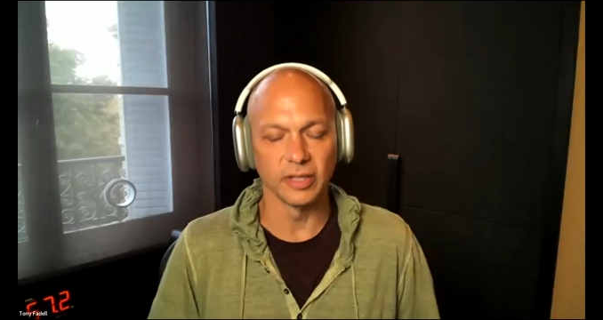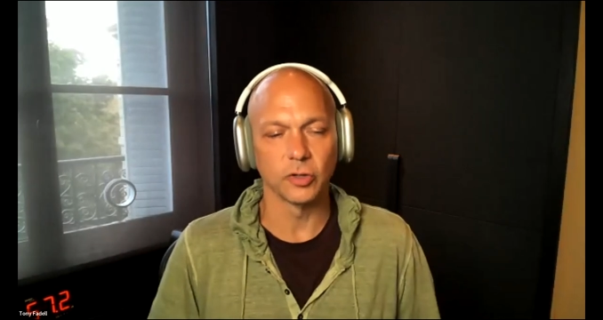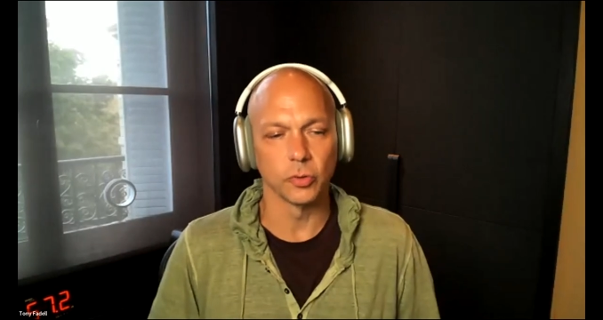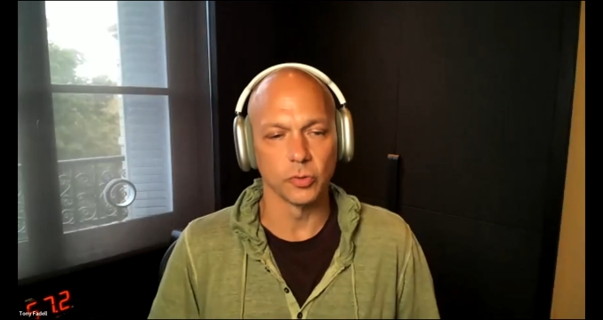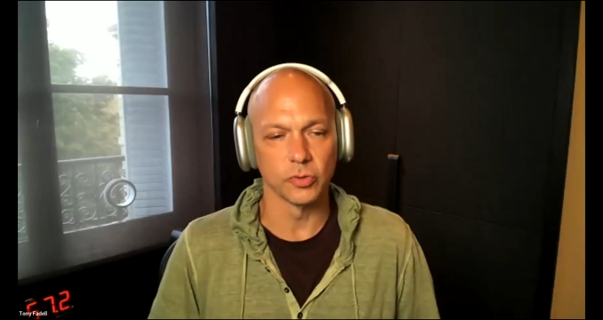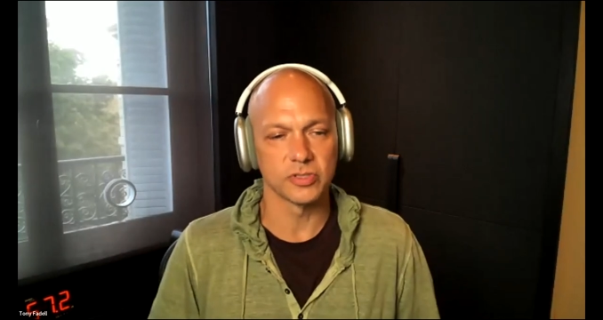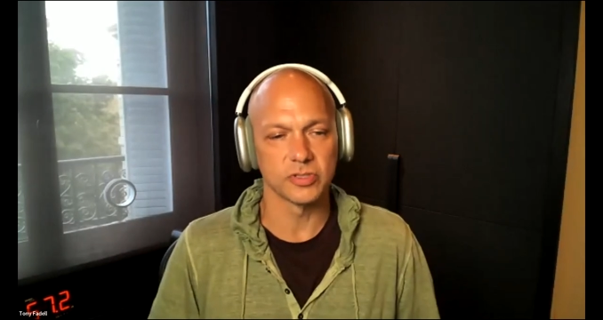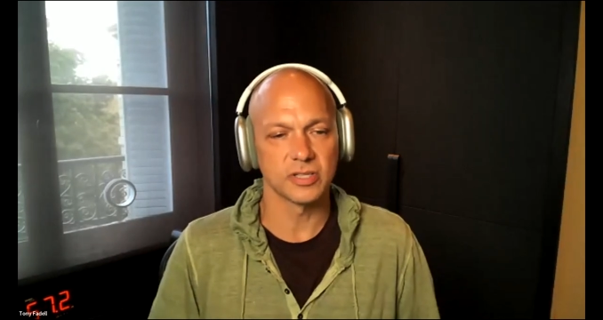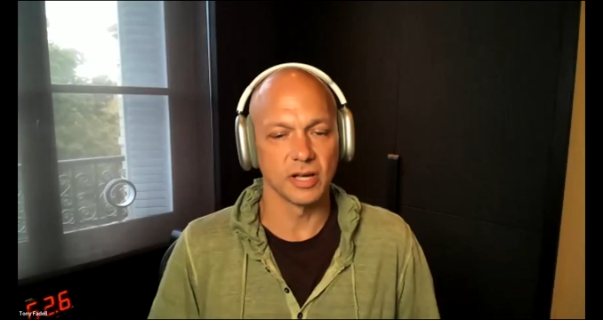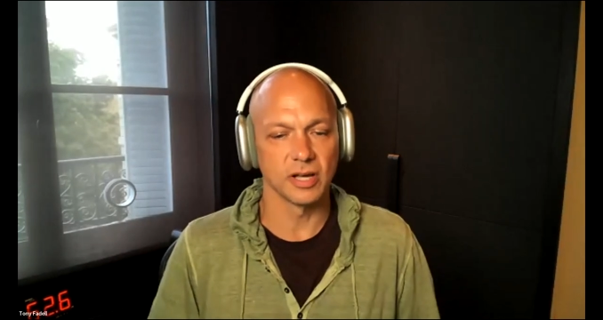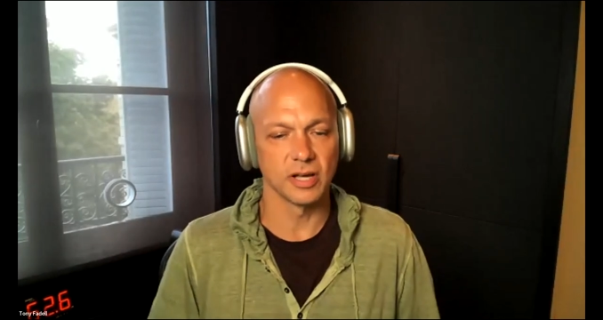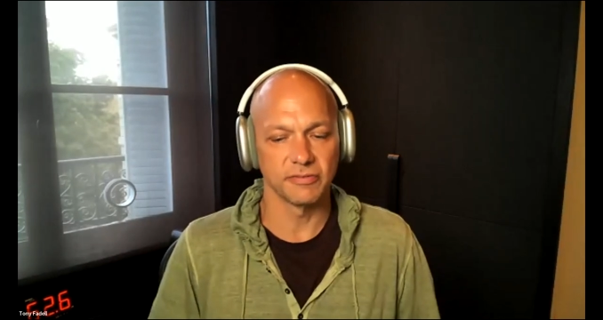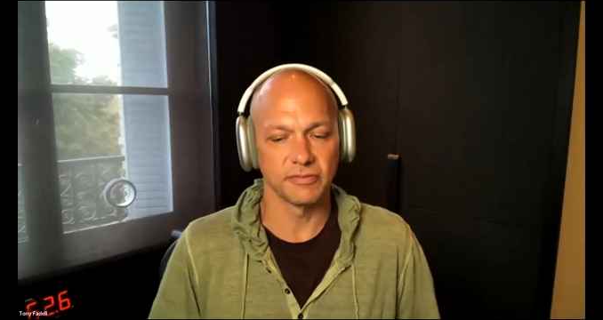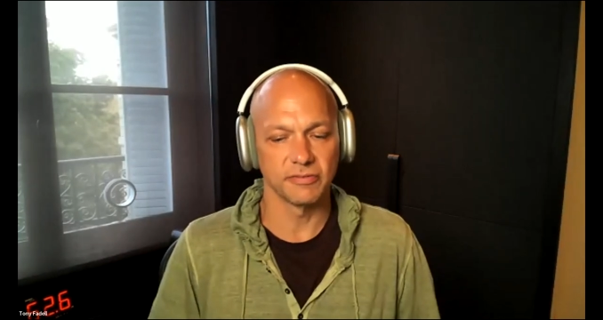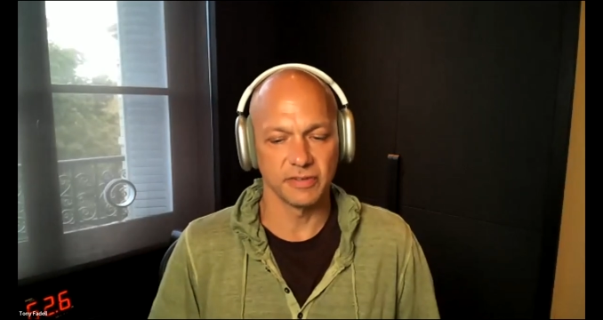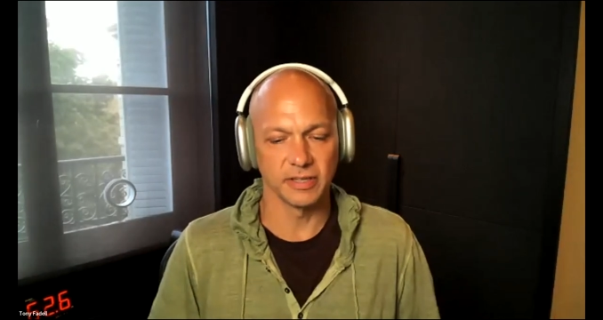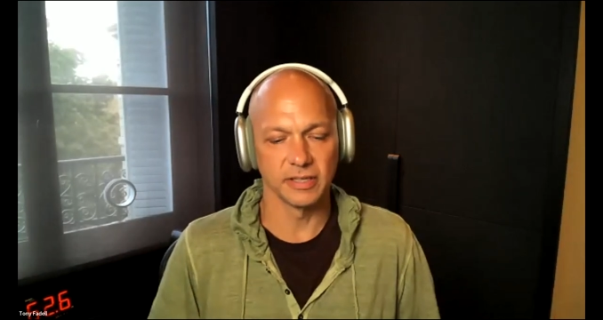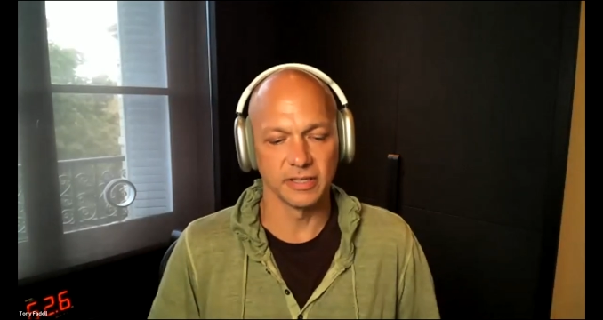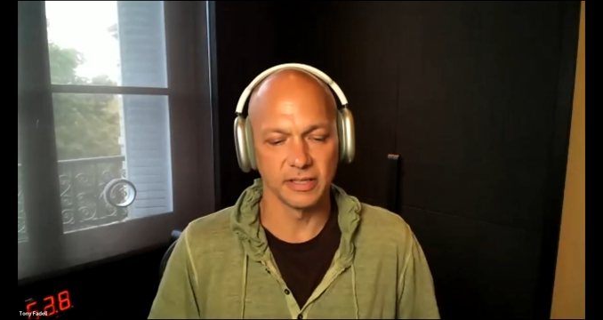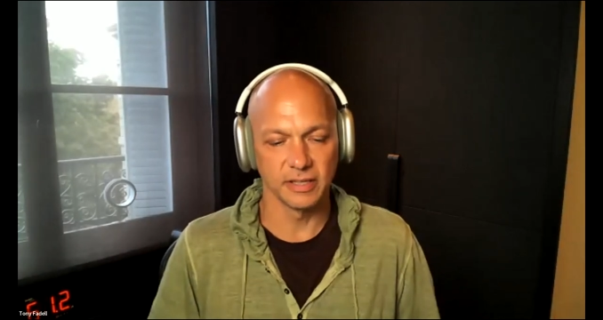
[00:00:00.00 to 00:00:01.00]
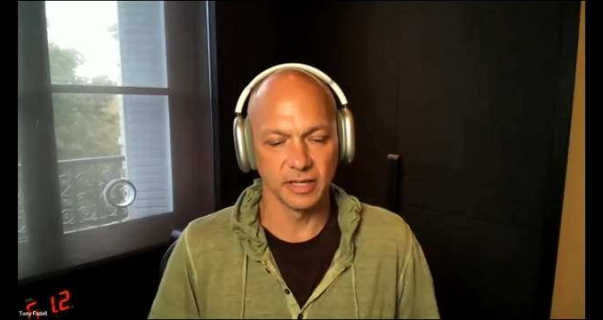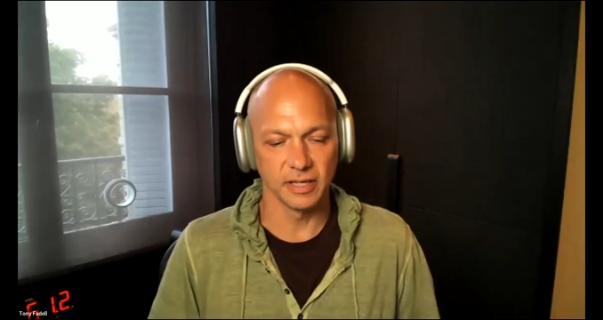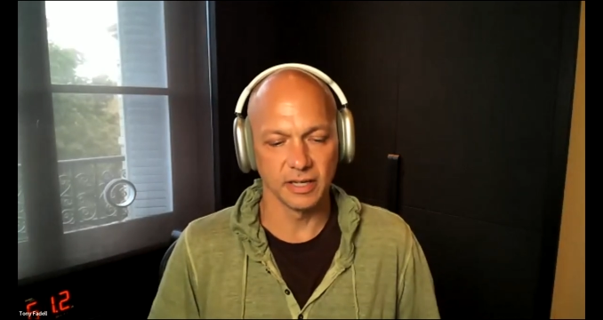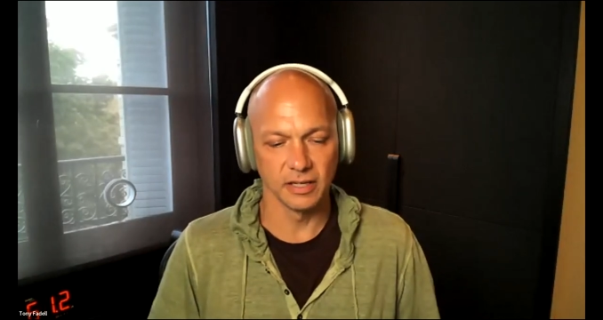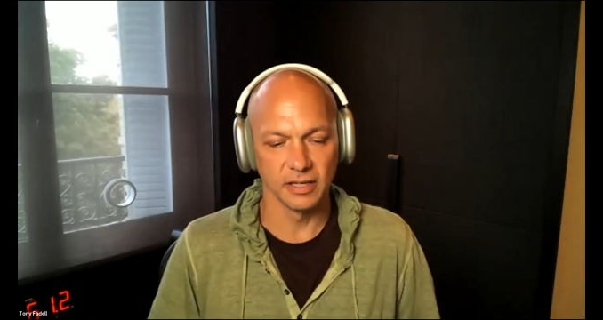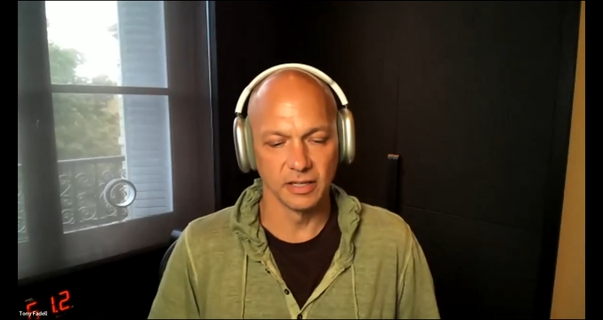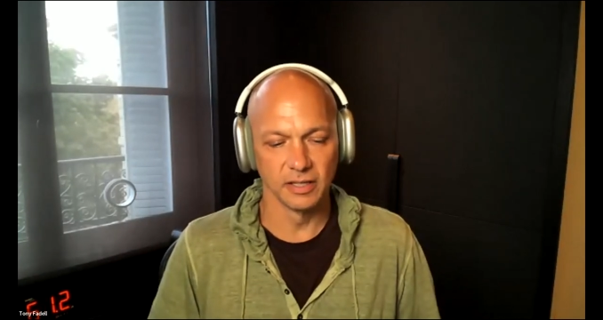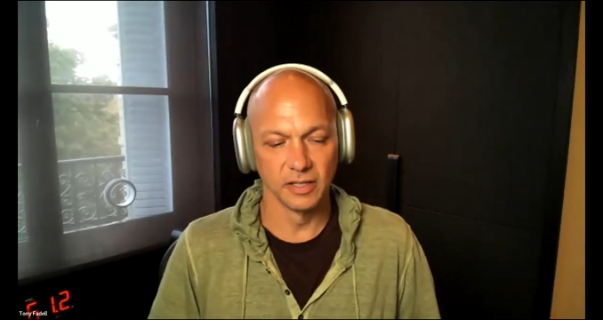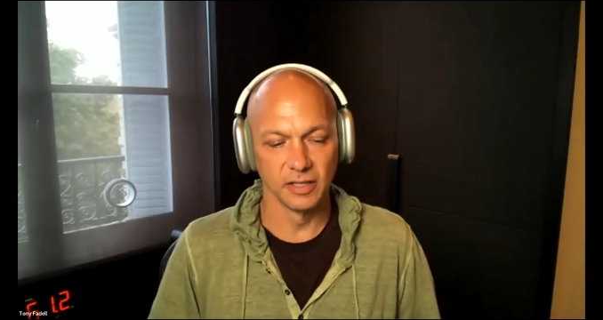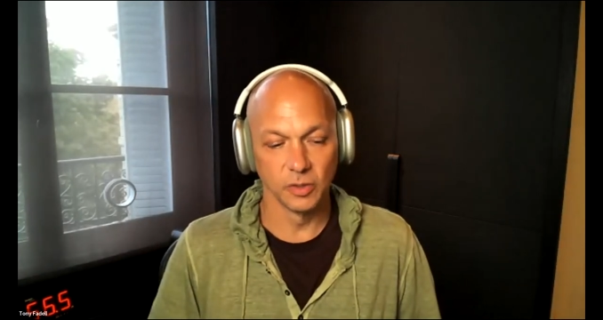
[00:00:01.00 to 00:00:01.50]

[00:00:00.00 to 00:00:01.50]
cool stuff, and uh,